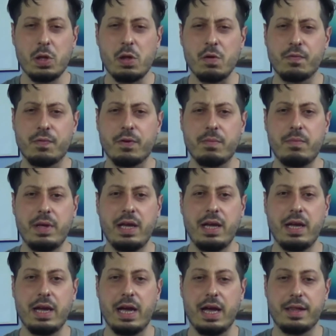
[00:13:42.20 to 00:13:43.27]
For
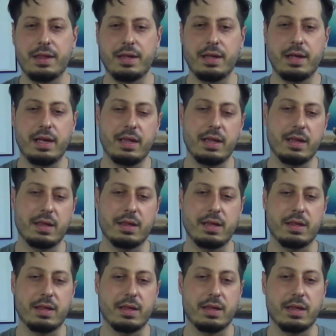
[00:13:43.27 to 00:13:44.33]
me, this
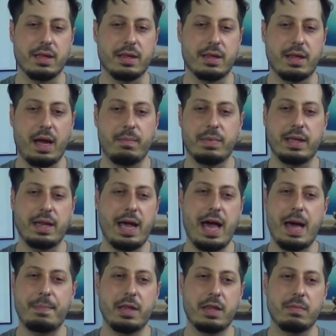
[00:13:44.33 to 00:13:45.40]
is the same thing that
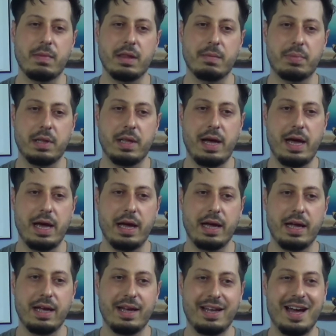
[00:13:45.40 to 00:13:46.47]
happened to me in the
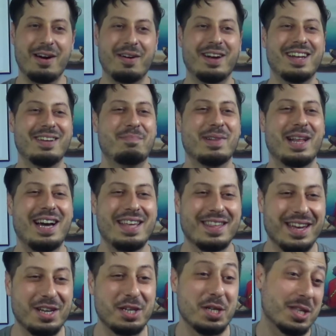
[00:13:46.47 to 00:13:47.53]
play. Oh, Bly's
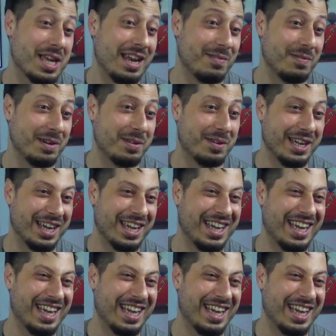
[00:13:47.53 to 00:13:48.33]
like, she's kind of annoying.